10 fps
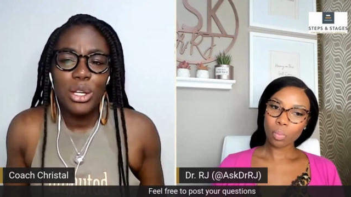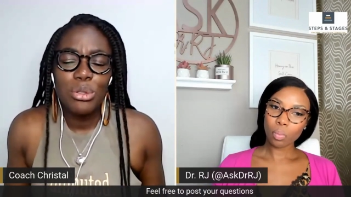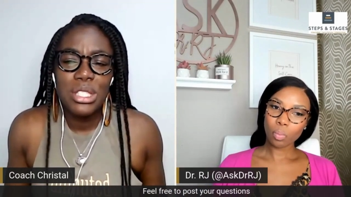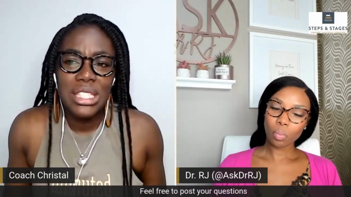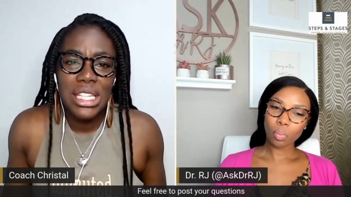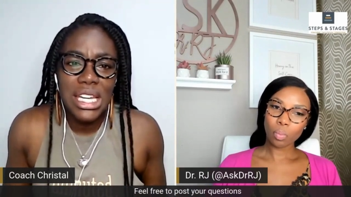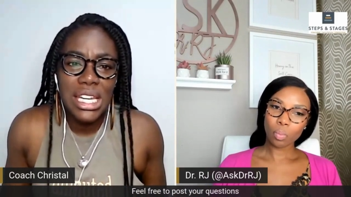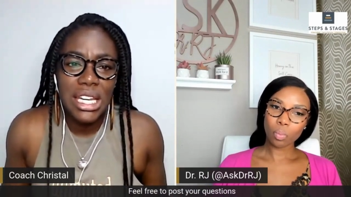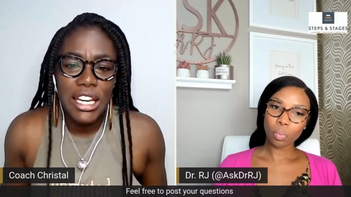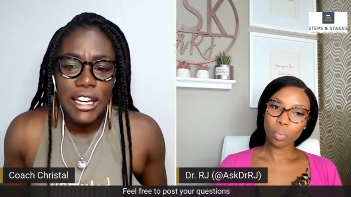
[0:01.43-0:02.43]
Speaker 1: you
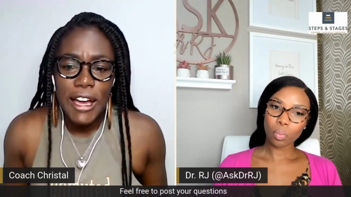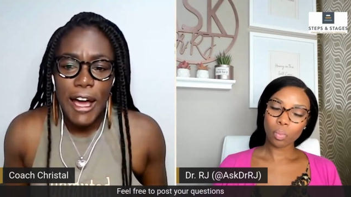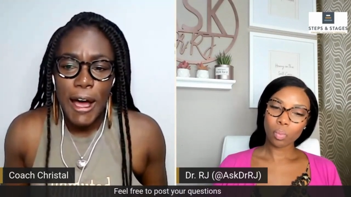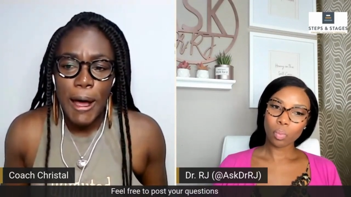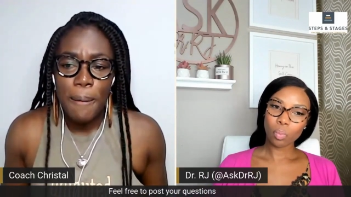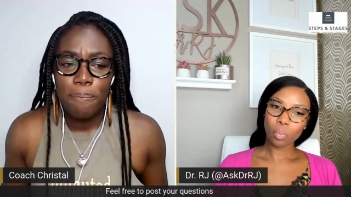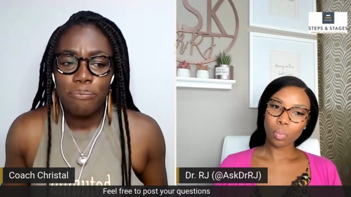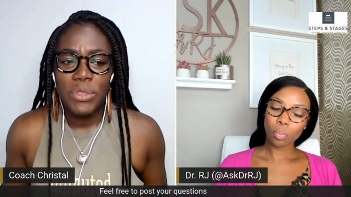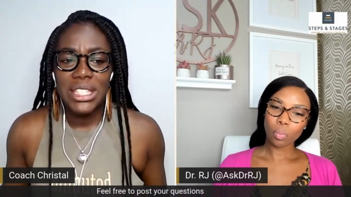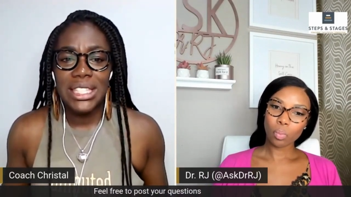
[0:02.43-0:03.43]
see um,
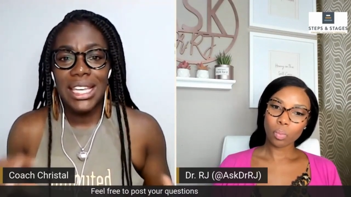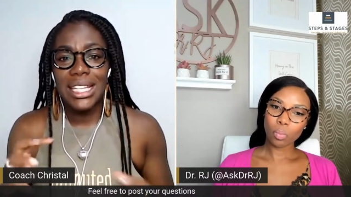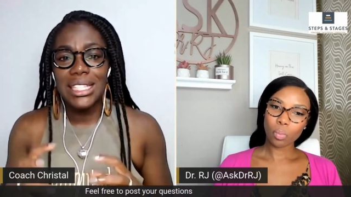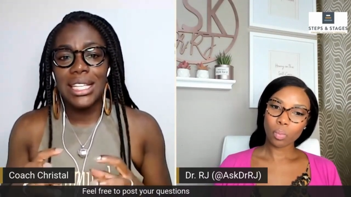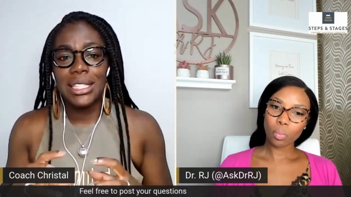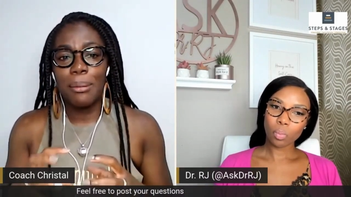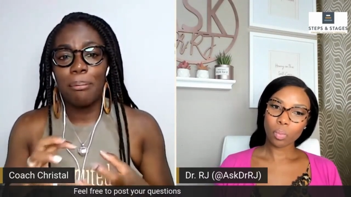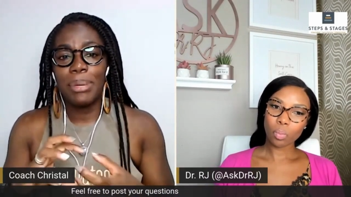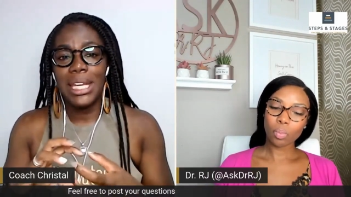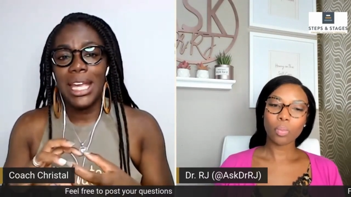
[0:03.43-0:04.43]
cynicism
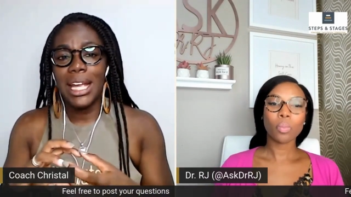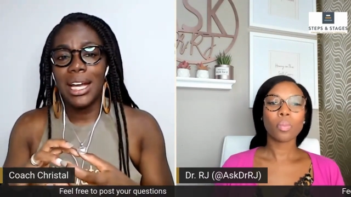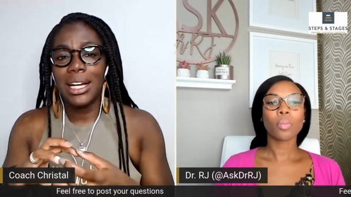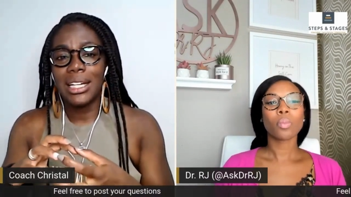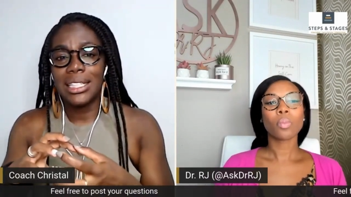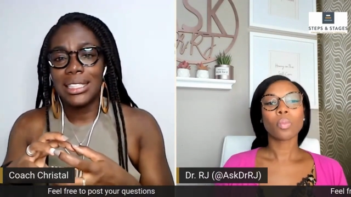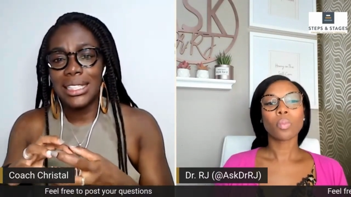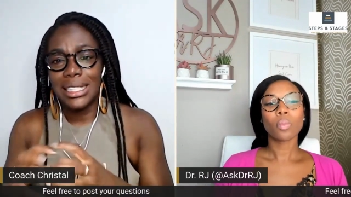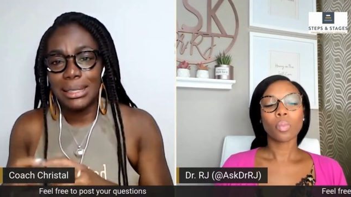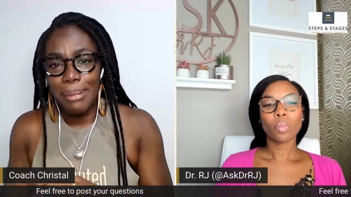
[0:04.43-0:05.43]
being
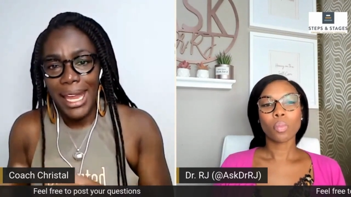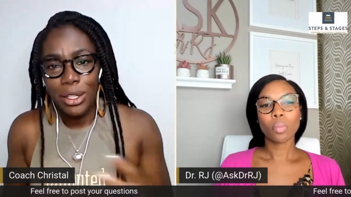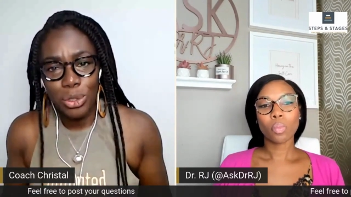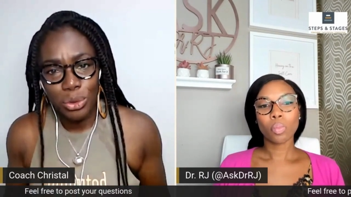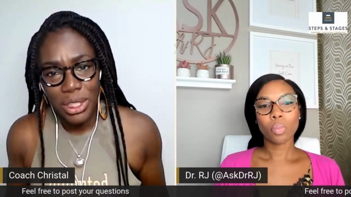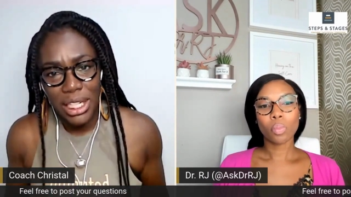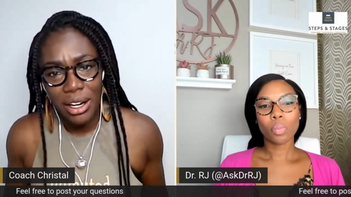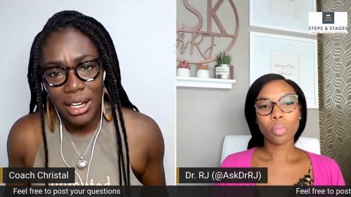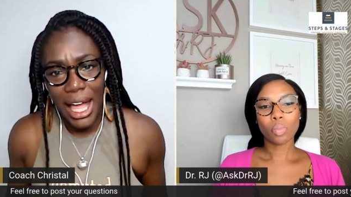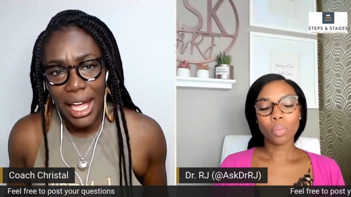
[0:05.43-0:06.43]
dismantled in
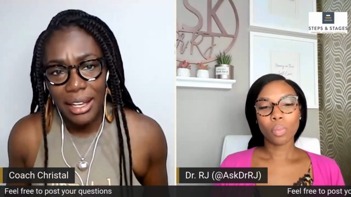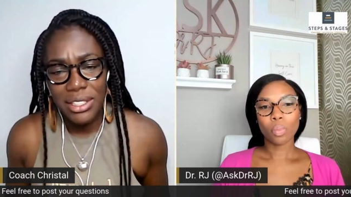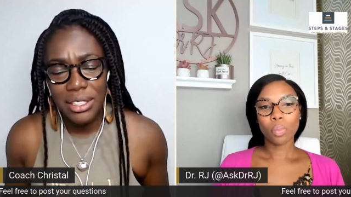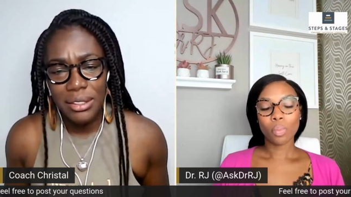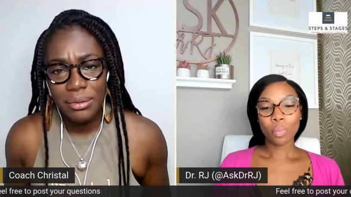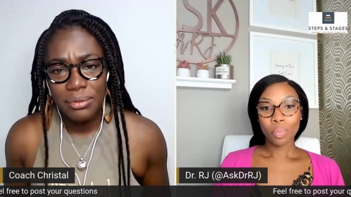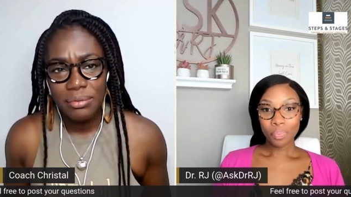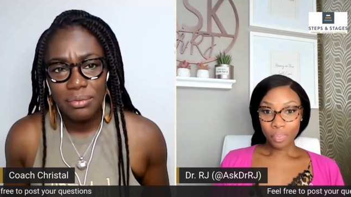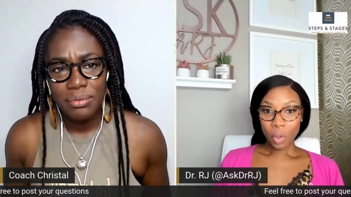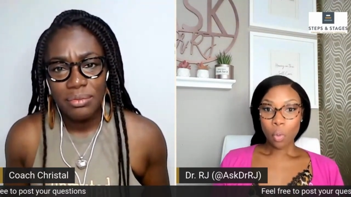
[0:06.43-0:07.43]
our lives?
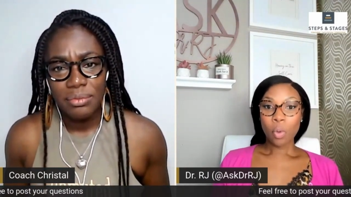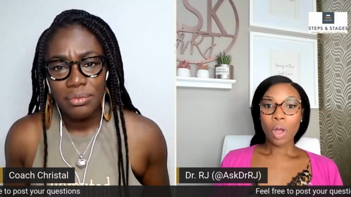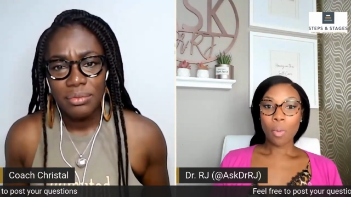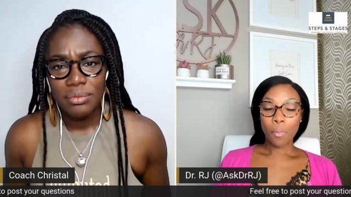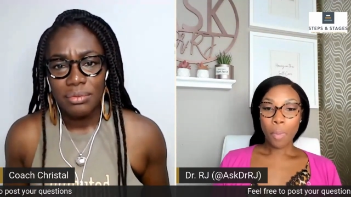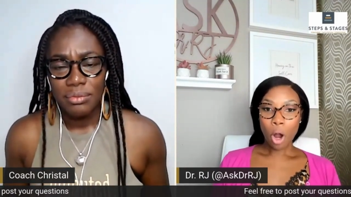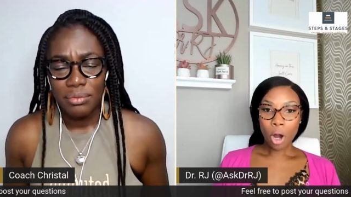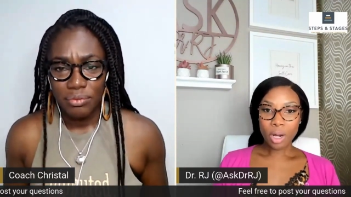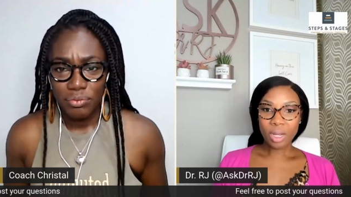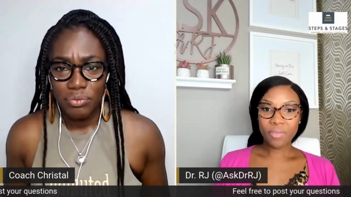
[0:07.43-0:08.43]
Speaker 2: Well,
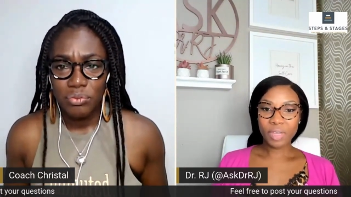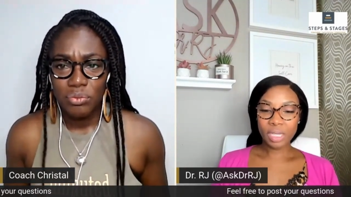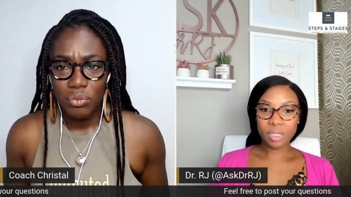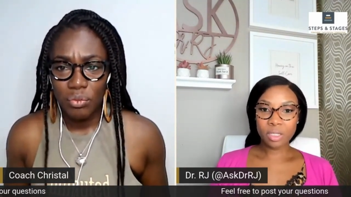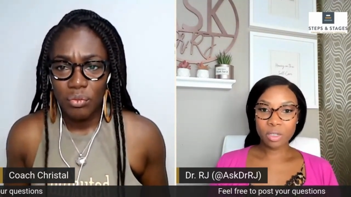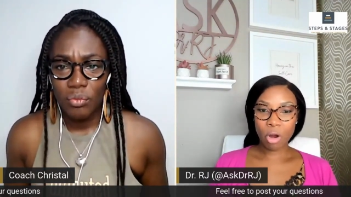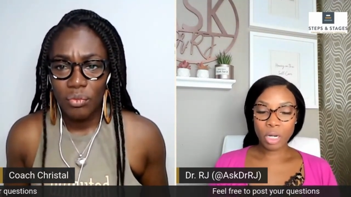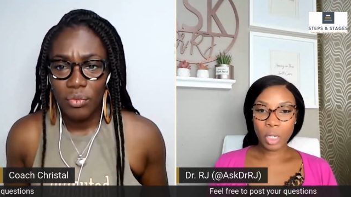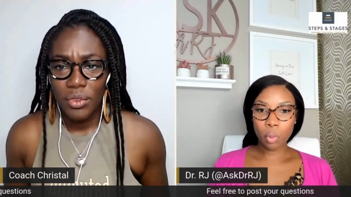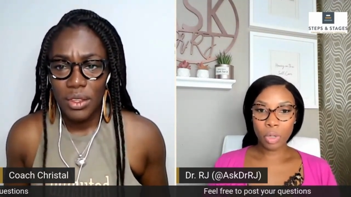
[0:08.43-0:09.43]
part of it is
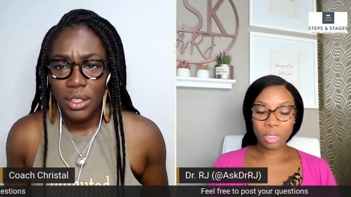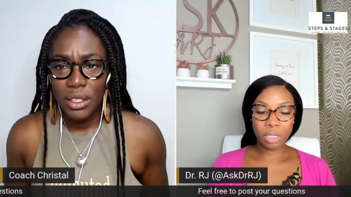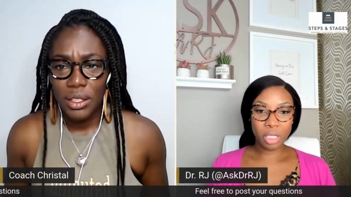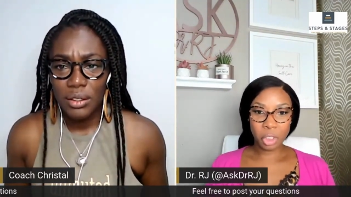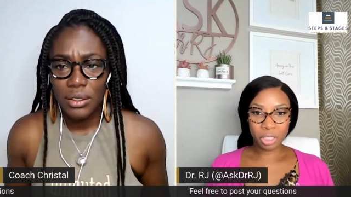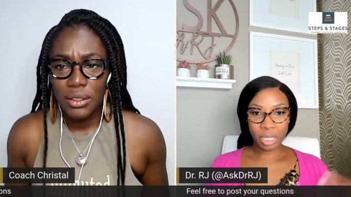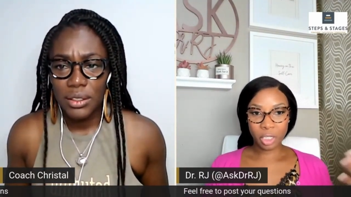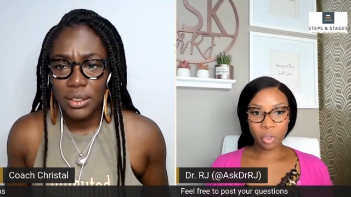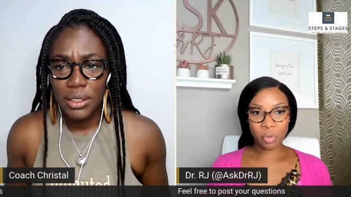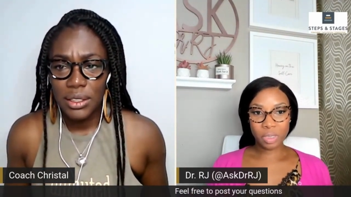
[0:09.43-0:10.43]
starting with, just like
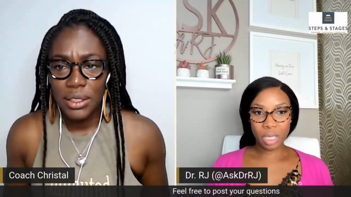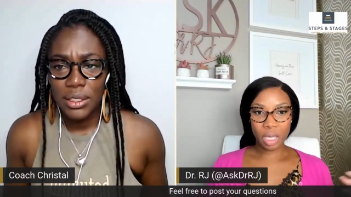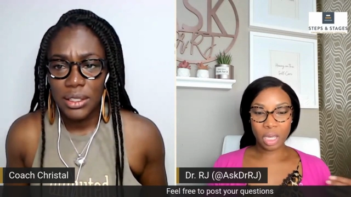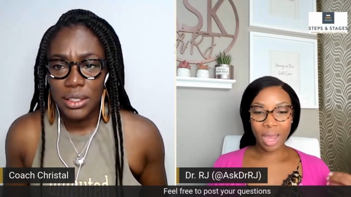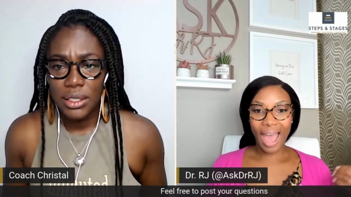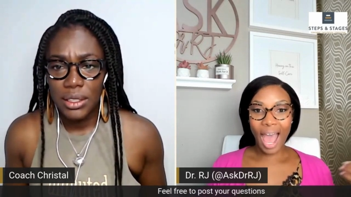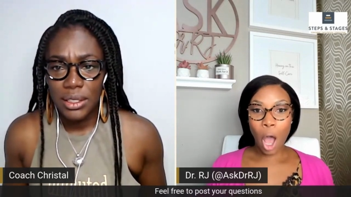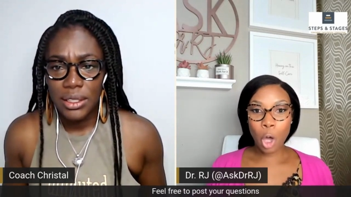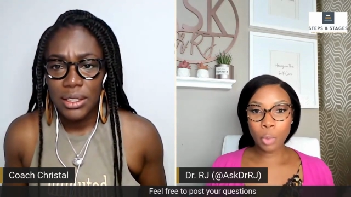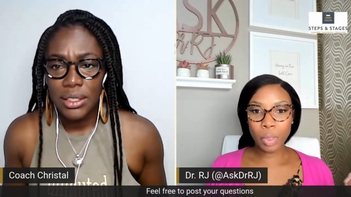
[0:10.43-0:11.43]
you said,
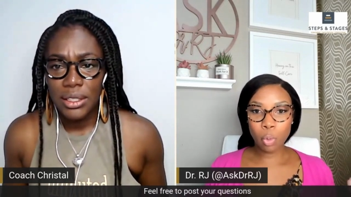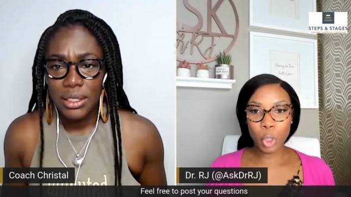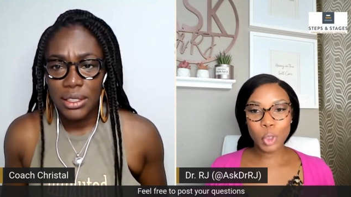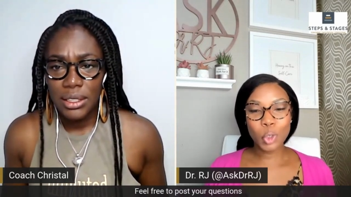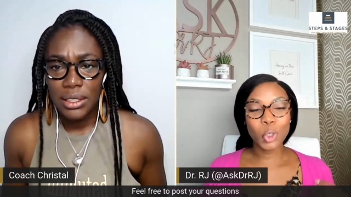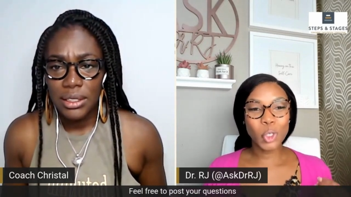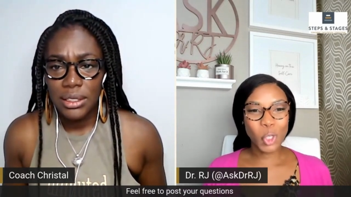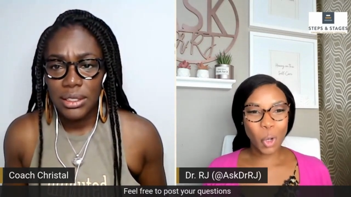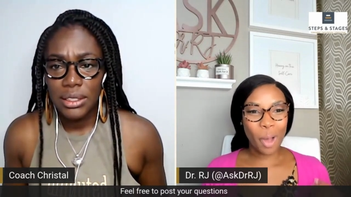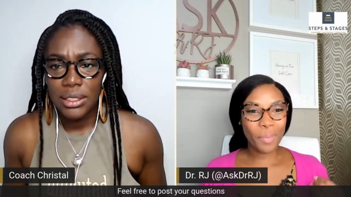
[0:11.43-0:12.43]
how do we want to
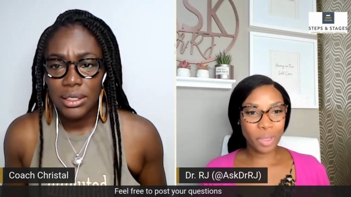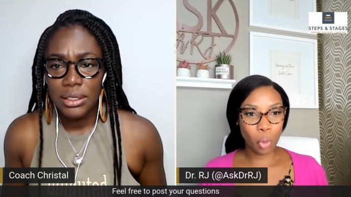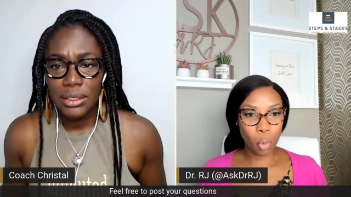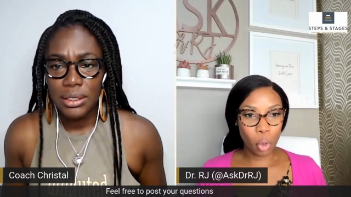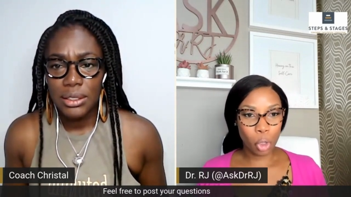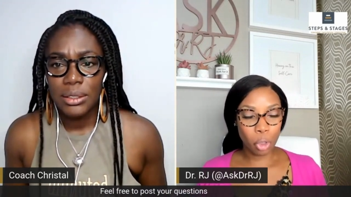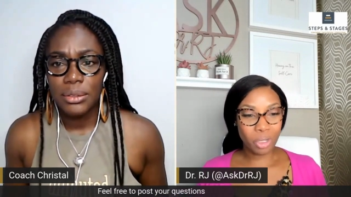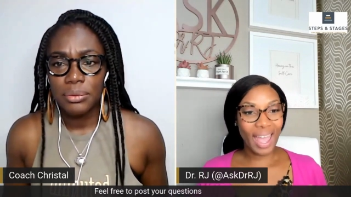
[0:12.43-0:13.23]
show up in the world